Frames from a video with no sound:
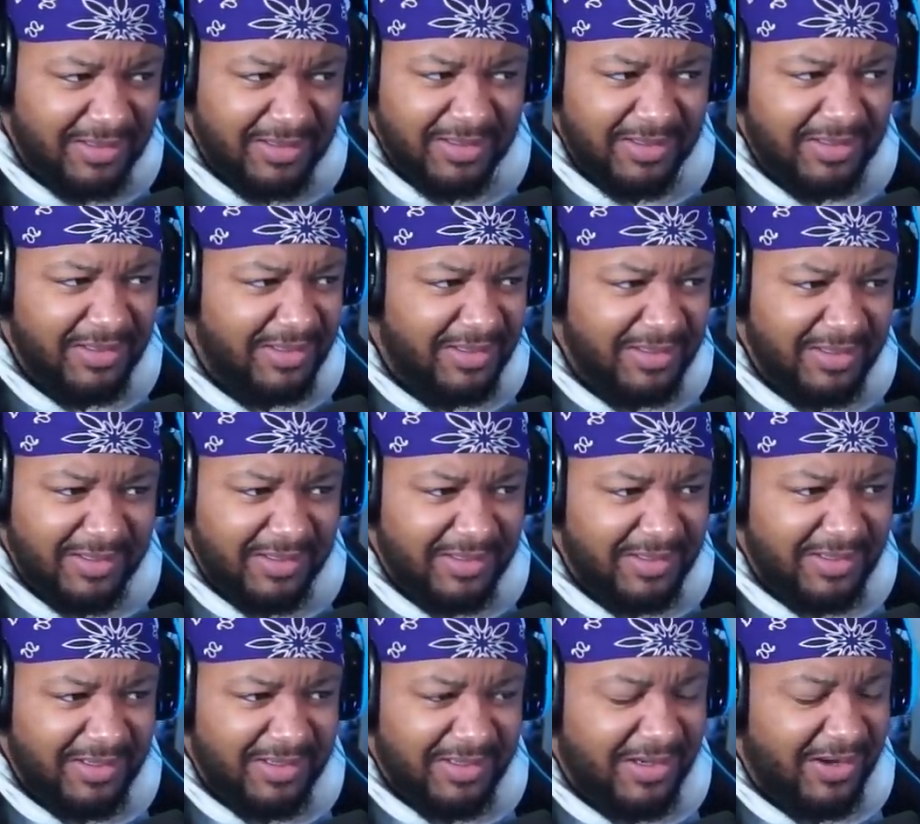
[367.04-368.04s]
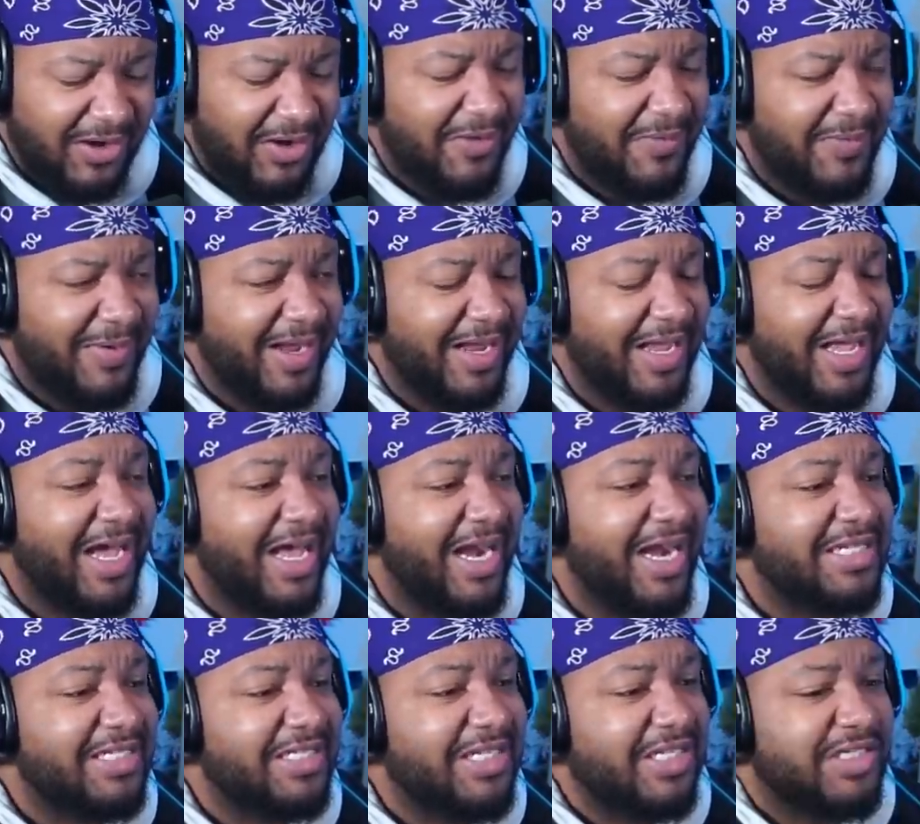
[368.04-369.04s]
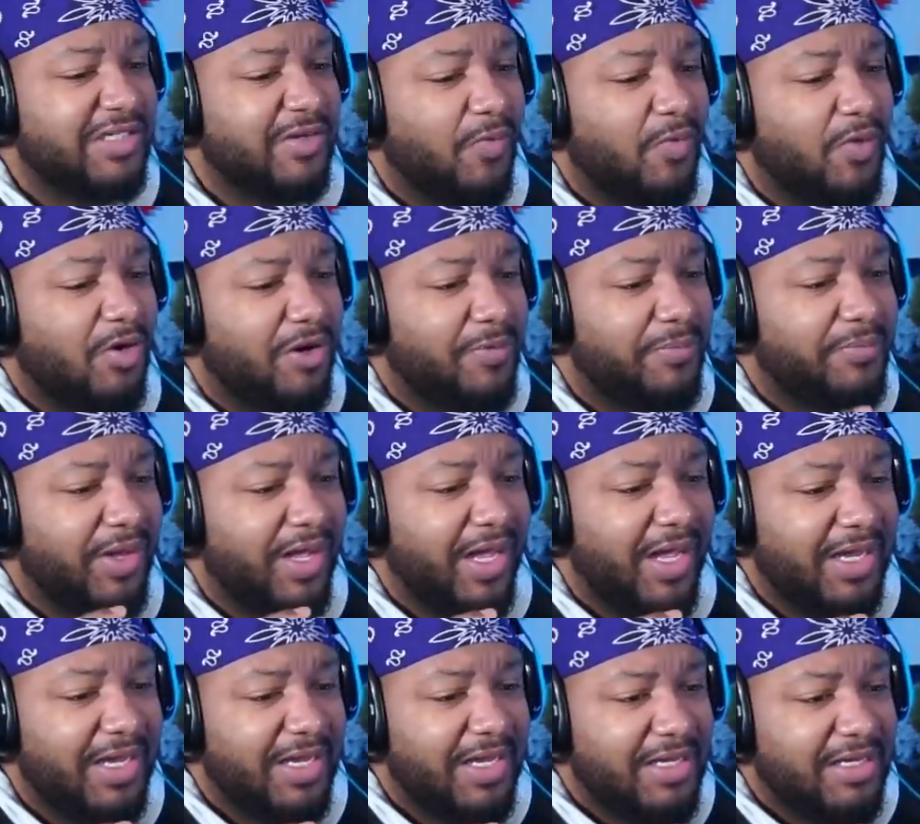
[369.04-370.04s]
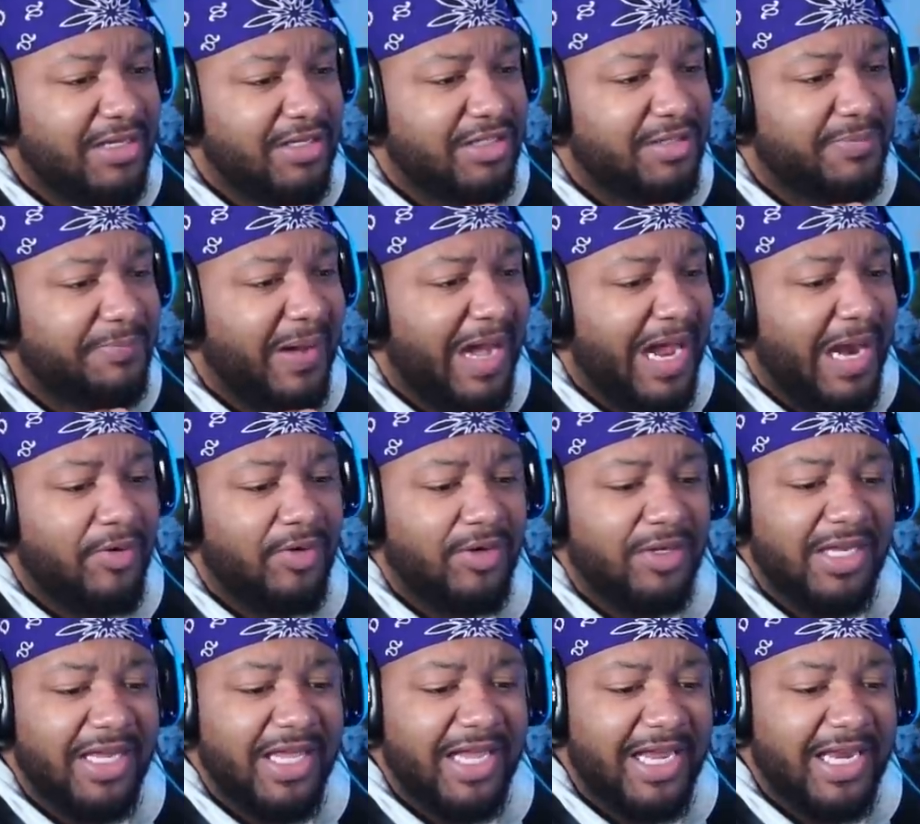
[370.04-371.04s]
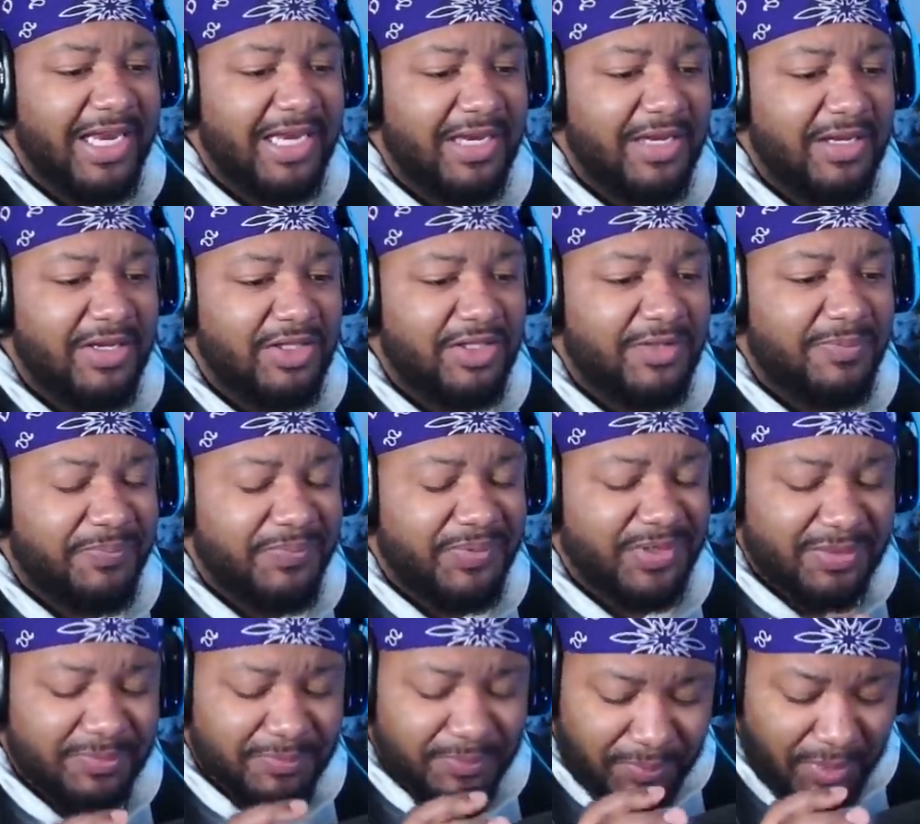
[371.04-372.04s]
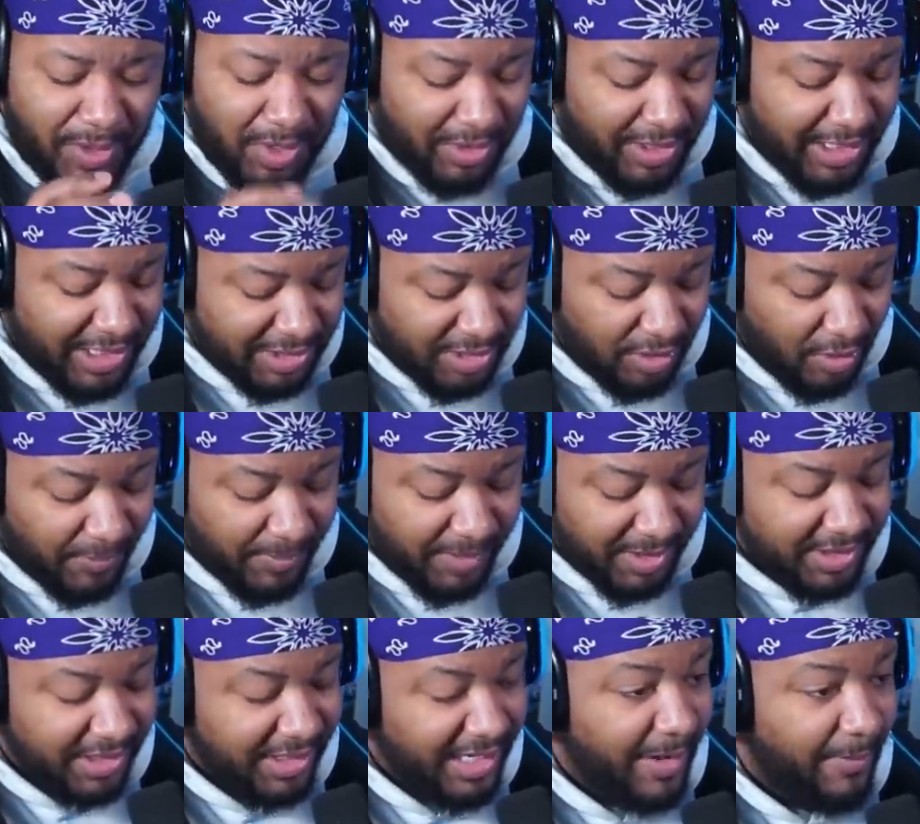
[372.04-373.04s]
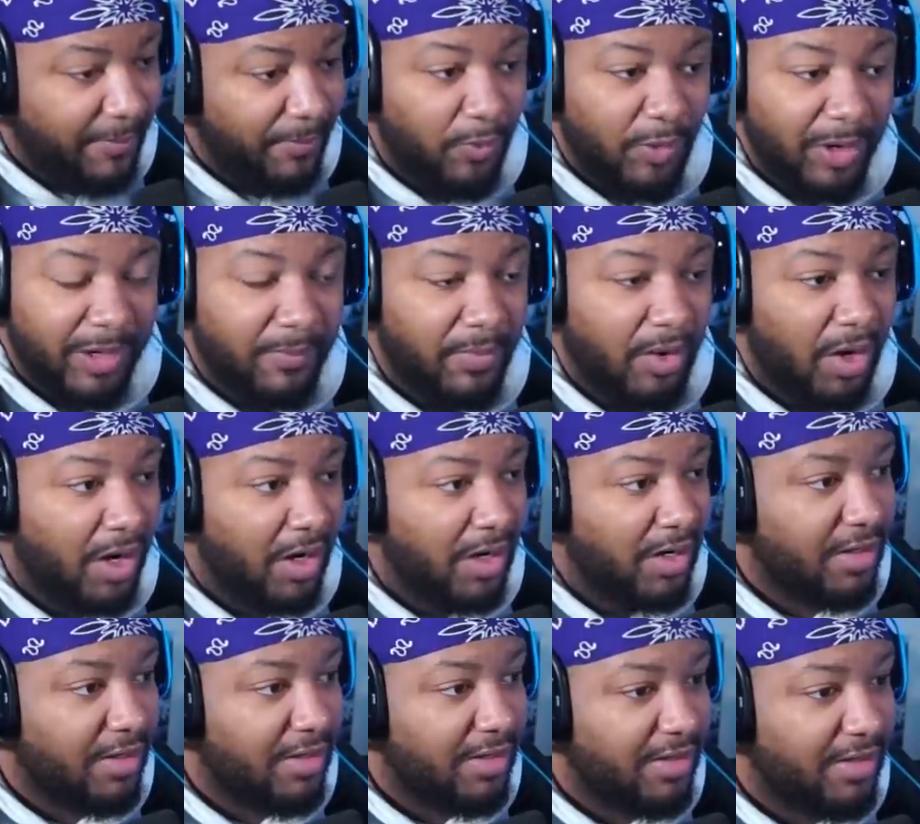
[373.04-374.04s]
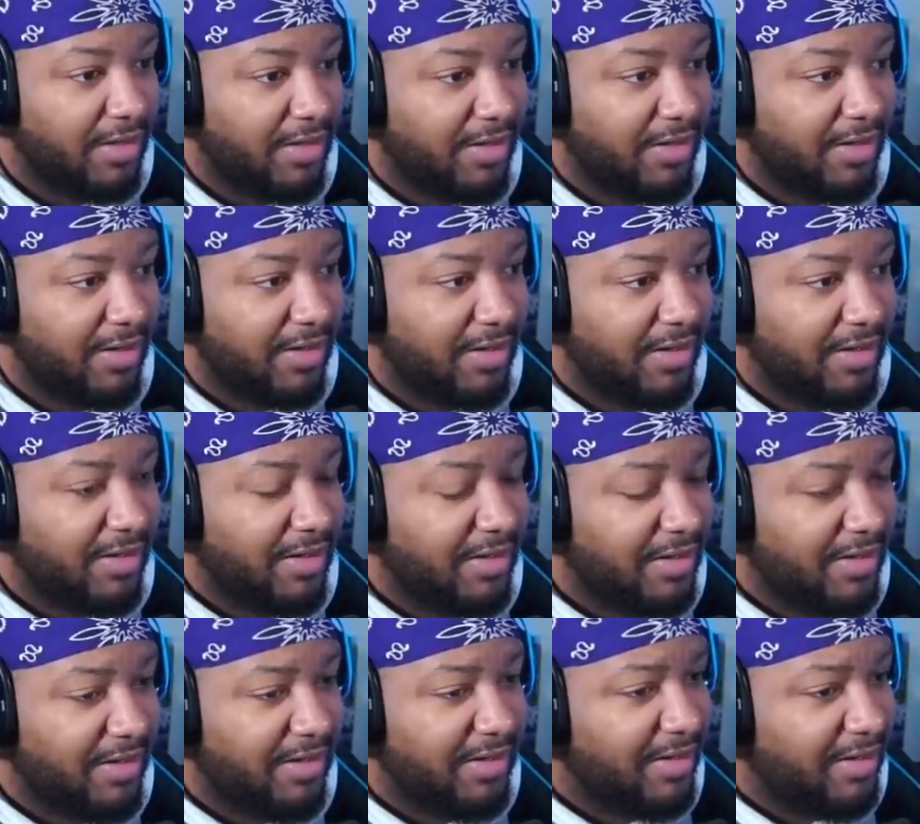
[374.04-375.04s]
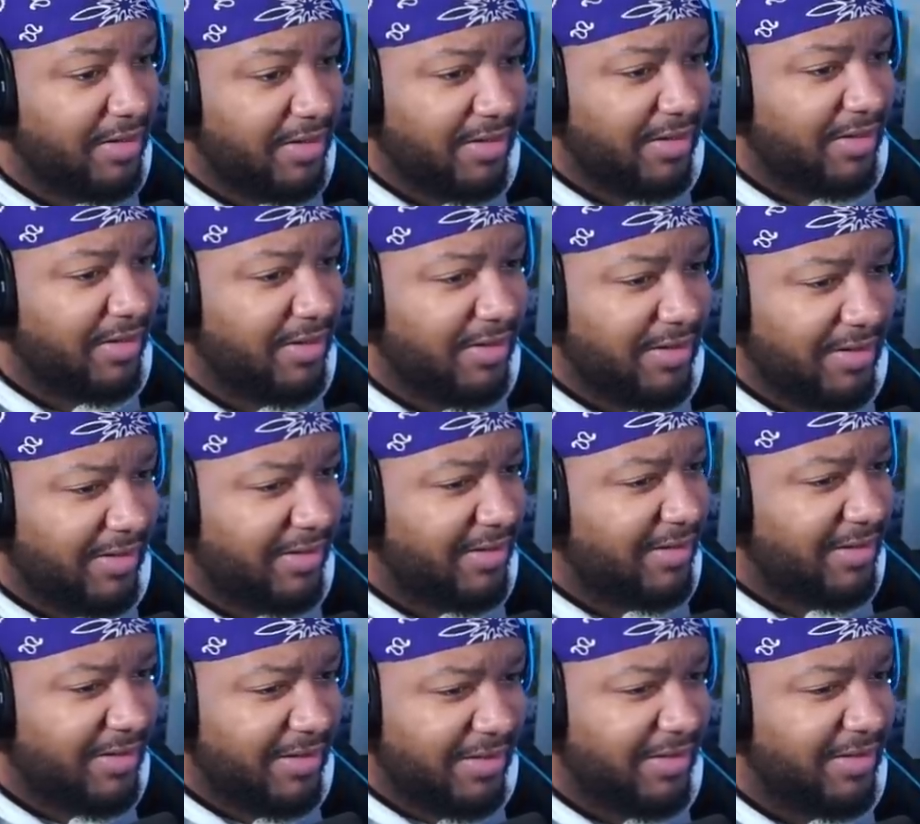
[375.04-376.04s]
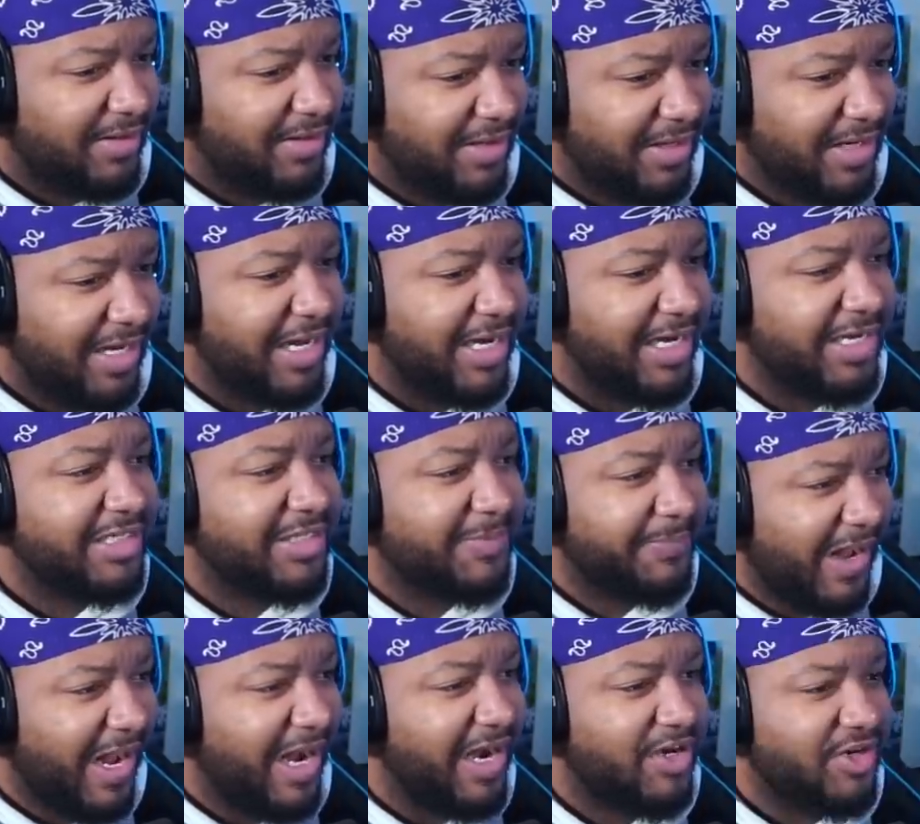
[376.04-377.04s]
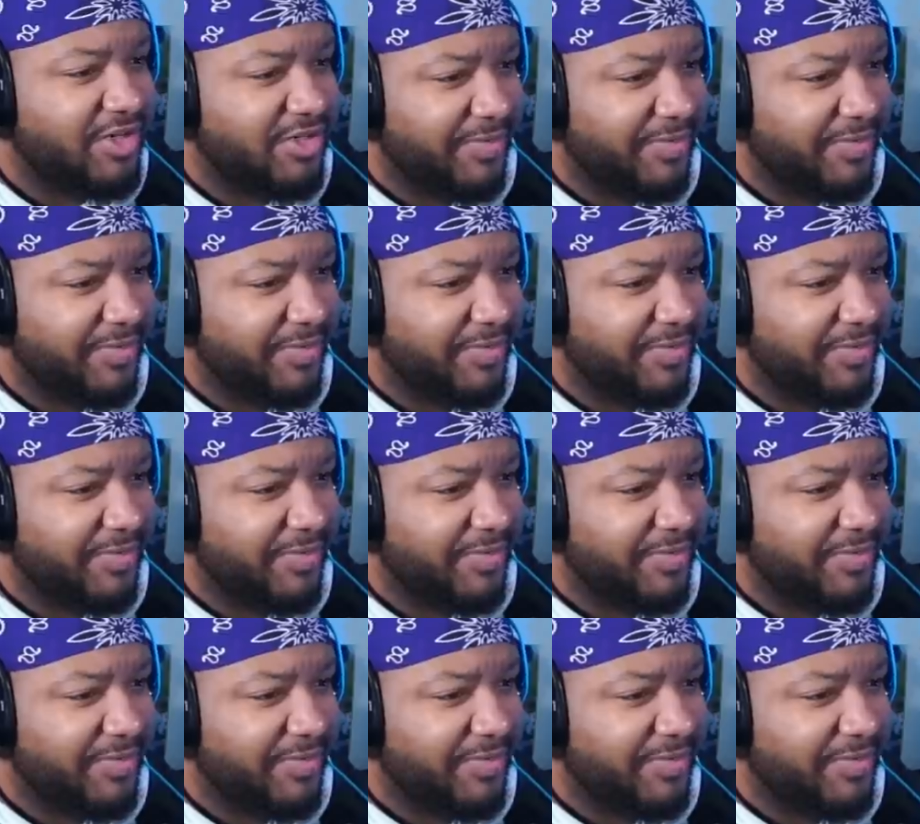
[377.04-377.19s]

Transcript: spiraling. Oh my God, that's such a wordplay. Spiraling, sp bro, it's so much in that one bar. It inspires me to be. It inspires